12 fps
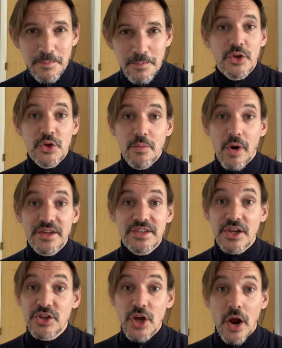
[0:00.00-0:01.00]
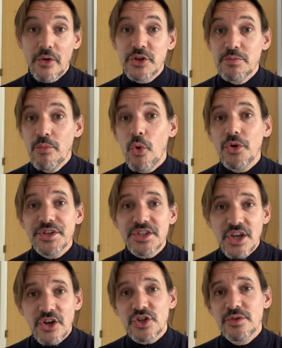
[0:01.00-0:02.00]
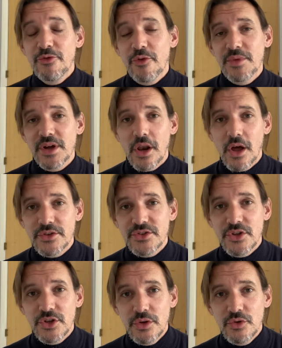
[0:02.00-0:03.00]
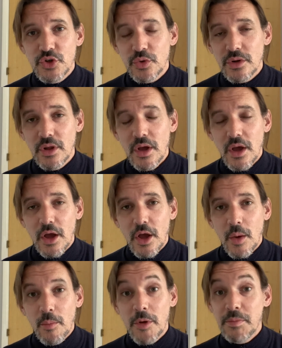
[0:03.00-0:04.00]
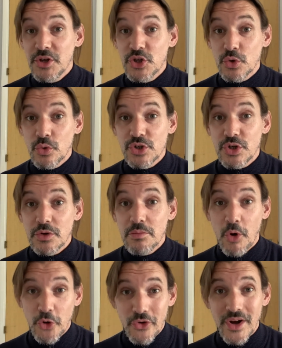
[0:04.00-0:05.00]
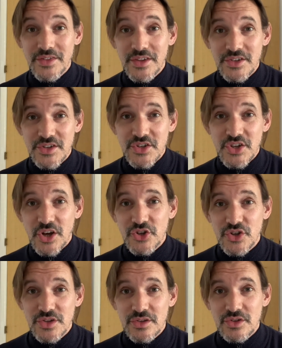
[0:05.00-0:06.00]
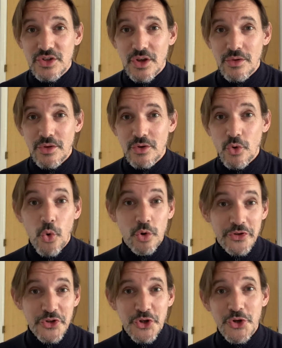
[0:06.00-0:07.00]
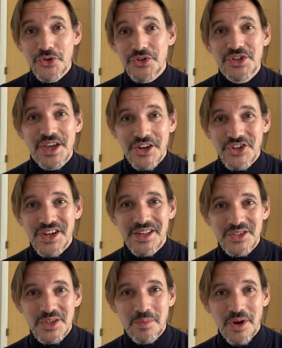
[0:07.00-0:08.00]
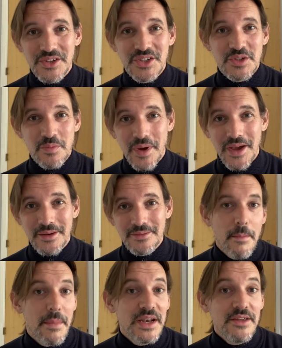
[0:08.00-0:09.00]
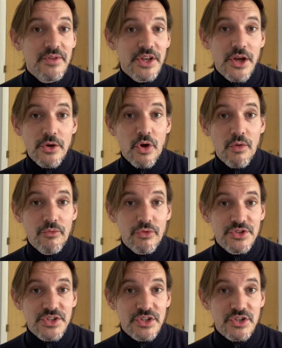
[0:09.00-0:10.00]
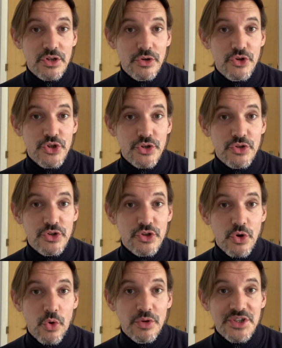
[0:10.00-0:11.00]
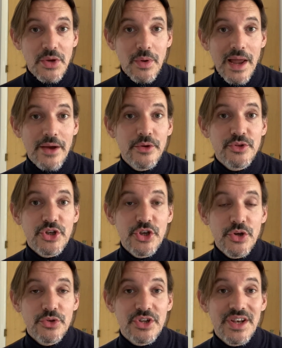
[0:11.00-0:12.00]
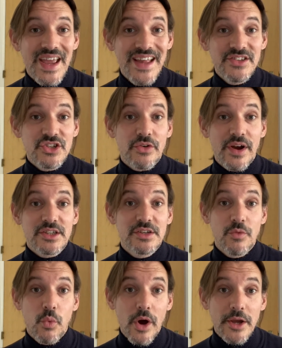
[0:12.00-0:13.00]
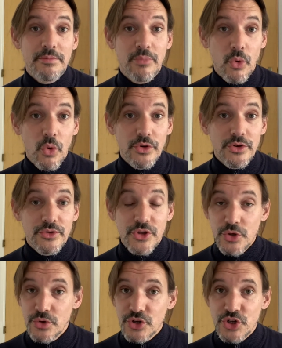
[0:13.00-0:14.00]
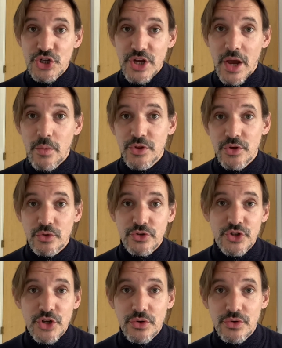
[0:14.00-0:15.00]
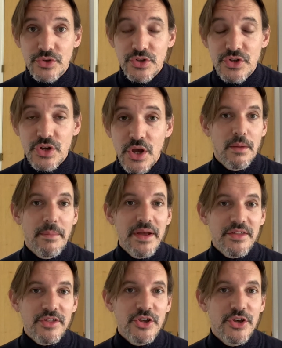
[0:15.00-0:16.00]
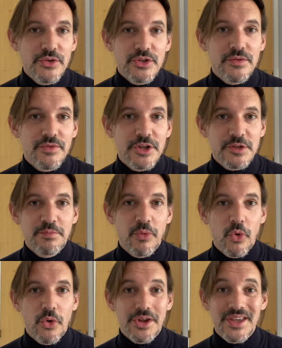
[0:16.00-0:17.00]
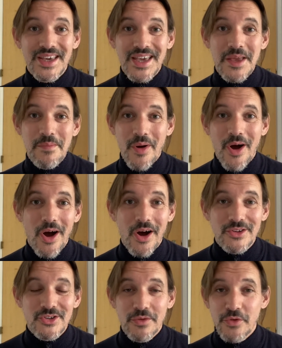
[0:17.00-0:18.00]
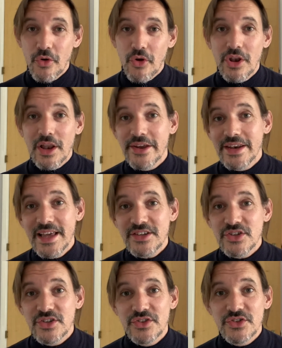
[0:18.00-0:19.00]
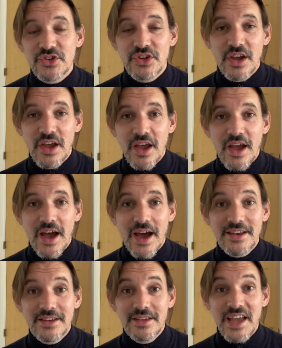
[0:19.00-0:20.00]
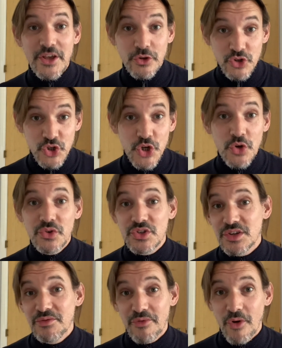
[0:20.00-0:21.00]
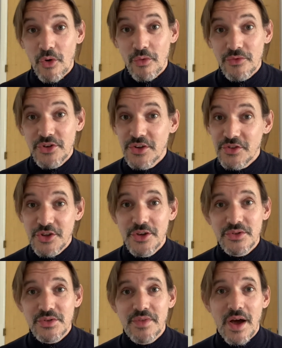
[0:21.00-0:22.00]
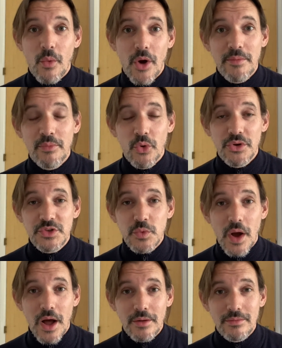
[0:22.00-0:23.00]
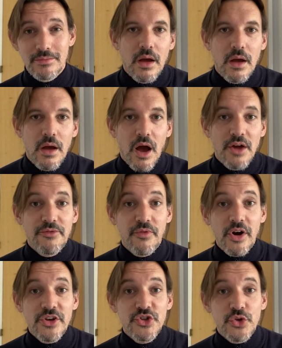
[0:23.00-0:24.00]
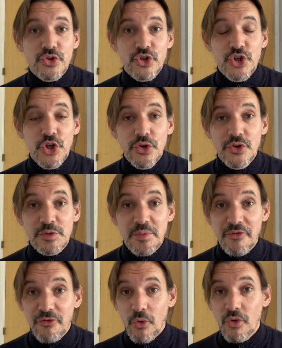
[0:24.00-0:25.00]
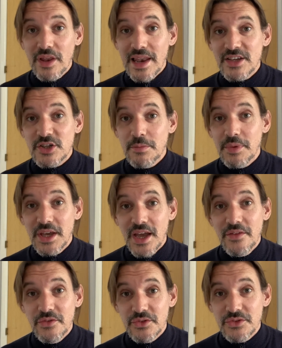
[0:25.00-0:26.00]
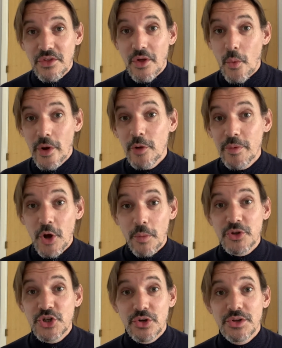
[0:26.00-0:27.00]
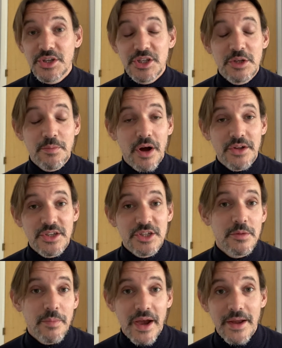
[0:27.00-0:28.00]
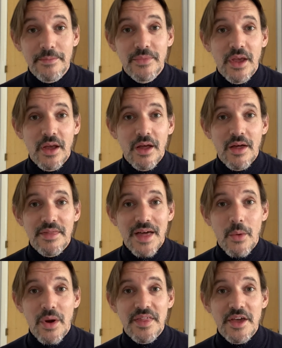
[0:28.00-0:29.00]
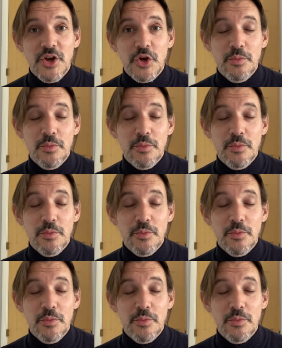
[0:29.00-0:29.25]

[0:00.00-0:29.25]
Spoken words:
You might encourage more discussion from the class than usual, but be sure to moderate these discussions so that all students get a chance to participate. Many video conferencing solutions also allow you to use an interactive whiteboard that you can share with your students. Make the use of this board a key part of your online lessons, and get your students involved in the use of that whiteboard as well. Advise your students before the lesson begins that there will be opportunities to participate. That way they can